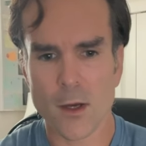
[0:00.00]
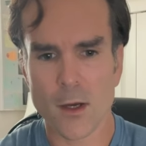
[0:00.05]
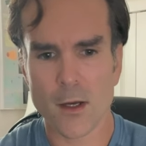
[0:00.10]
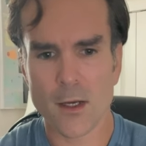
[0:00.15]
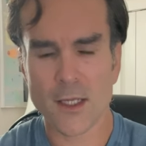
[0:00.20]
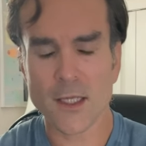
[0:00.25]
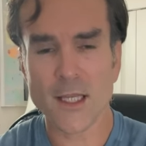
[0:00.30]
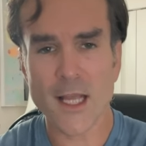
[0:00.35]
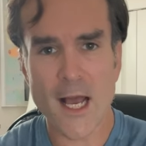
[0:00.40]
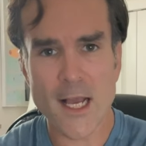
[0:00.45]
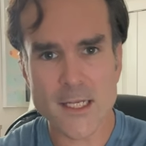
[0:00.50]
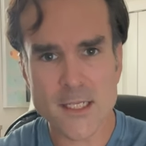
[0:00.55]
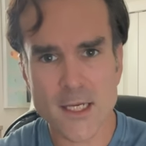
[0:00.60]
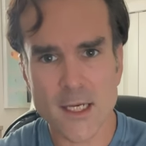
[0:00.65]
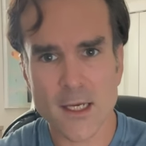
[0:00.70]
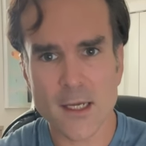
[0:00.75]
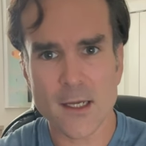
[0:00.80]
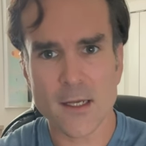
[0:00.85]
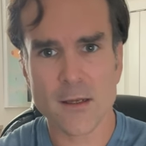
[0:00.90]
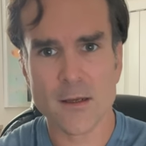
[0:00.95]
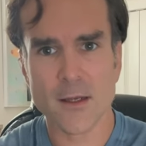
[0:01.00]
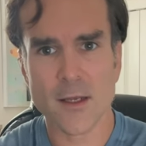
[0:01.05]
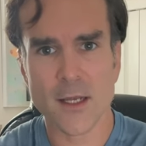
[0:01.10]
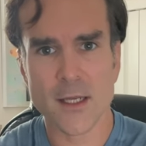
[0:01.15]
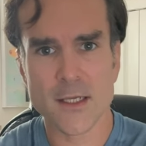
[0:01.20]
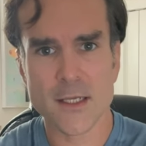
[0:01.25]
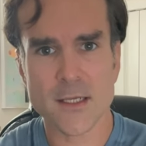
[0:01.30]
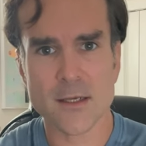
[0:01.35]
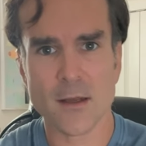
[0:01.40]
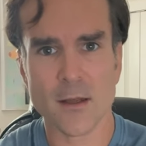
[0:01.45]
elastic
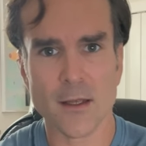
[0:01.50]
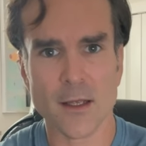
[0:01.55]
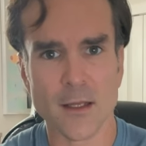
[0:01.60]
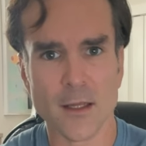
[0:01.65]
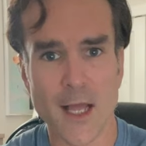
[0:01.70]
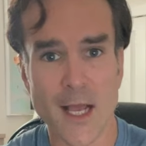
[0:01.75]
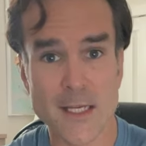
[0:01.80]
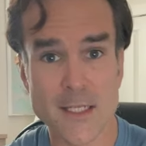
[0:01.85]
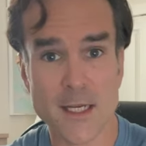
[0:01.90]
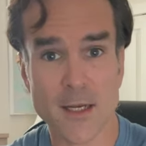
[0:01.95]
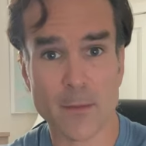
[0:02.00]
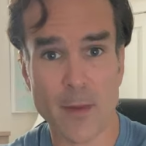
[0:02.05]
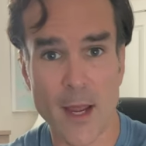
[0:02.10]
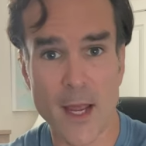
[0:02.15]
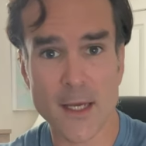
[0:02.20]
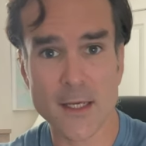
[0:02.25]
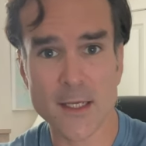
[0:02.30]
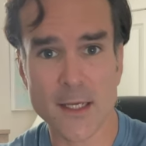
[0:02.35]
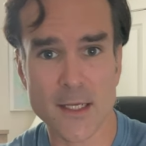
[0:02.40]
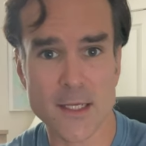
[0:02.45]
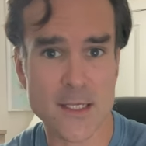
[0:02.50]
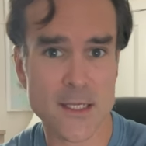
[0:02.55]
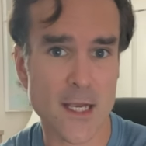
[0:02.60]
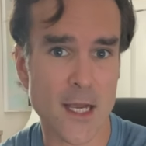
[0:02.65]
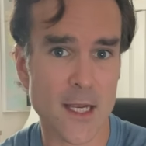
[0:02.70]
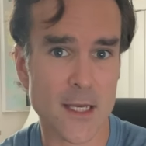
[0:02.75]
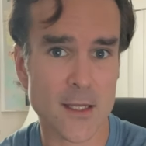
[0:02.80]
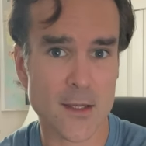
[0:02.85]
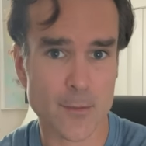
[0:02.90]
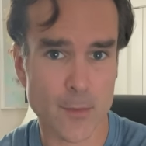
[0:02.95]
band
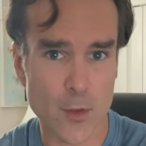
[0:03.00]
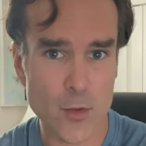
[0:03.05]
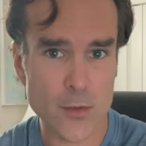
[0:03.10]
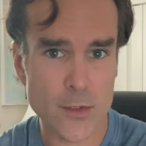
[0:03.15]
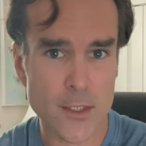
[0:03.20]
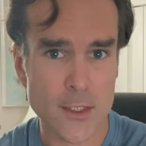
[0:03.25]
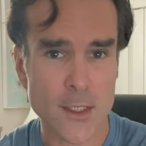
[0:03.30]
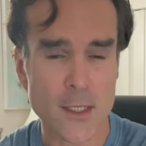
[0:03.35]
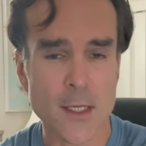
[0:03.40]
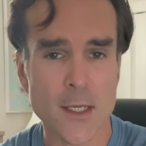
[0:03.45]
inside the boot.